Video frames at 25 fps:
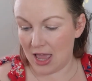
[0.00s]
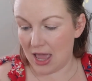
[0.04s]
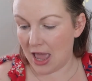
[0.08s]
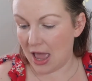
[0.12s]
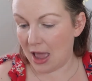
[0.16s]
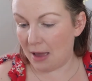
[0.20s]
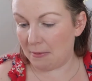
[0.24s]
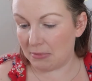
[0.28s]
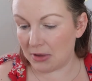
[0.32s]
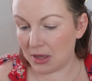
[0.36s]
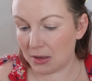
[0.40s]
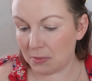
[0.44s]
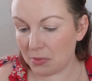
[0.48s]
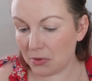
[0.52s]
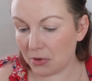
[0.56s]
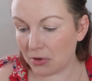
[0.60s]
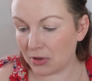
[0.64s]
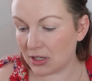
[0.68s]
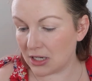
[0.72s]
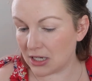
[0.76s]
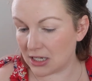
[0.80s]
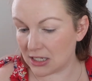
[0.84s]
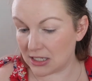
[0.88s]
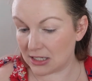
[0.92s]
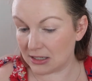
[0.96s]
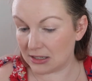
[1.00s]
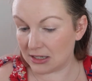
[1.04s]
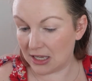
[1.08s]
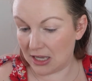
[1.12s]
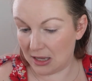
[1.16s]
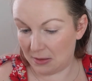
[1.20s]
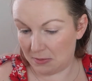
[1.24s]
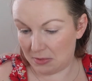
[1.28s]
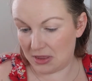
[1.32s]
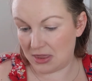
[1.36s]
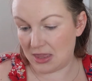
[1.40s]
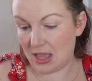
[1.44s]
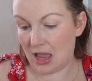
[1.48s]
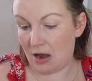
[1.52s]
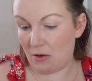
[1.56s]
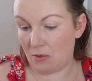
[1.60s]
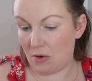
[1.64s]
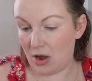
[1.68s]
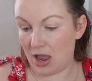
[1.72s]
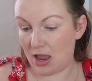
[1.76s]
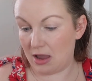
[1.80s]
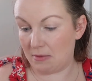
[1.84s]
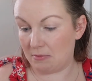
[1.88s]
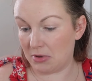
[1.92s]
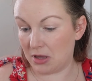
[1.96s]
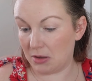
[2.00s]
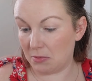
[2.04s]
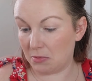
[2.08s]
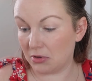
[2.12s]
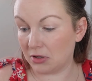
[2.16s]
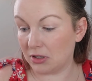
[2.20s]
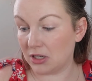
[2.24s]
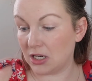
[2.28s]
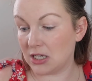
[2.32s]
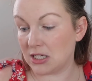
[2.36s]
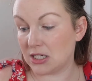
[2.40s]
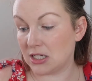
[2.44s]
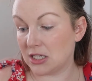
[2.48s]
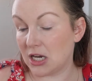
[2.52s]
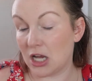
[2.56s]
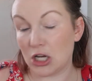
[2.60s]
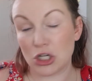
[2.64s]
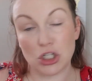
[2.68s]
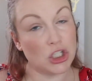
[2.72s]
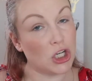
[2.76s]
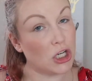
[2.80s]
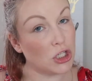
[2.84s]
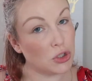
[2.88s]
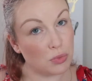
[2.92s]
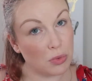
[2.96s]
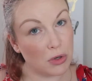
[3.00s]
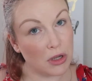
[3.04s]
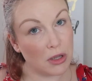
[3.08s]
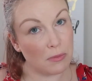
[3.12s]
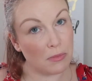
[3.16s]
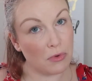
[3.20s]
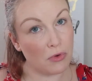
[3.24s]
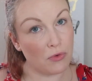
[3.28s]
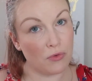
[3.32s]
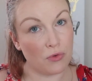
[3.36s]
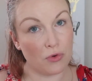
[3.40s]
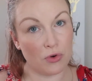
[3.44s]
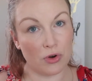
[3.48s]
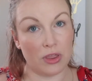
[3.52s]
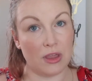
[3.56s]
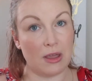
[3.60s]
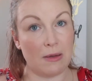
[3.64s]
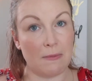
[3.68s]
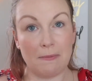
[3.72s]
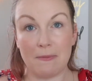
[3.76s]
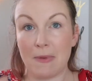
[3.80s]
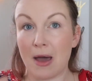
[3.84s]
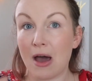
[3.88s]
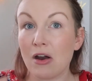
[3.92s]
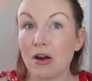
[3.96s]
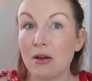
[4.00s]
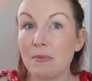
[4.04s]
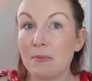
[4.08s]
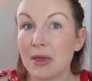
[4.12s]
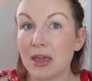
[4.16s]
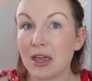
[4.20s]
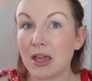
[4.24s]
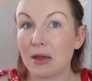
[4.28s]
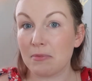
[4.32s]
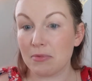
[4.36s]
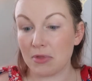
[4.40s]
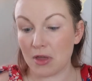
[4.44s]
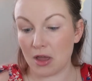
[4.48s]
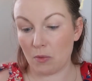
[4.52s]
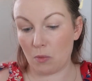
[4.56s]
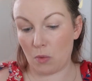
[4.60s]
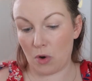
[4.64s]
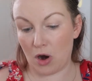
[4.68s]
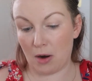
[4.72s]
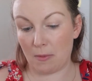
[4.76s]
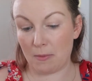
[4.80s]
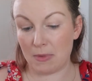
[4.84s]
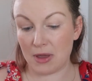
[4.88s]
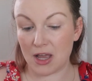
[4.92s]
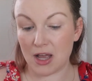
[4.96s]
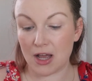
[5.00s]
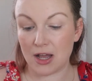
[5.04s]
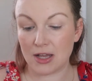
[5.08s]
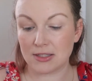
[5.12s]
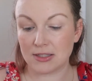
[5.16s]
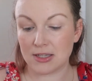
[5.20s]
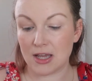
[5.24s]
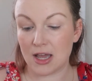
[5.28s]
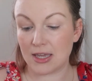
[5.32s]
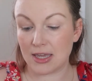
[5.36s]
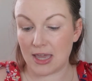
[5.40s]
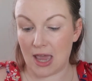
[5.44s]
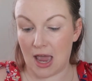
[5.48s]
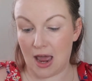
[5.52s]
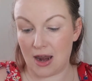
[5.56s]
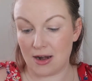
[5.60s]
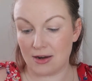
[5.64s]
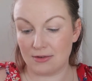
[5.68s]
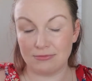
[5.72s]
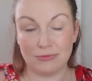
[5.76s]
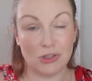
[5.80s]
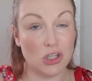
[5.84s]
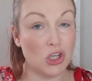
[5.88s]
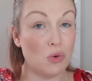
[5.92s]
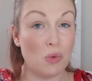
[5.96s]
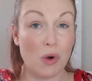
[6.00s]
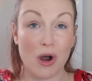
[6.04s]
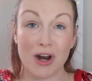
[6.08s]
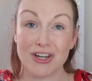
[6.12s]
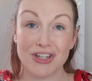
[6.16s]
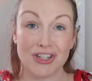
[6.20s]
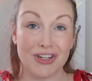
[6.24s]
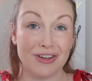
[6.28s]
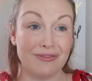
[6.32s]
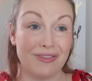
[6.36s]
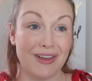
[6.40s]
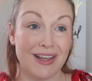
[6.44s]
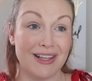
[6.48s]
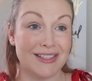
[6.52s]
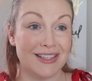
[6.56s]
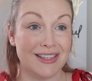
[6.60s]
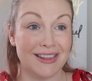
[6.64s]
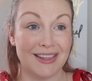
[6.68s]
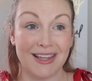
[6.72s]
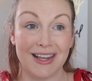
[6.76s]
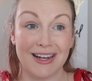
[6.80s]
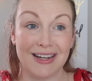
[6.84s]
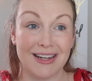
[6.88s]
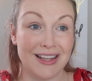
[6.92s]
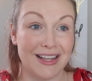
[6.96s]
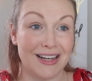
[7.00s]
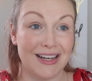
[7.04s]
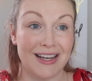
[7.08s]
and people need to keep it that way, and people need to not judge people for the amount of makeup they wear because, again, you wash your face at the end of the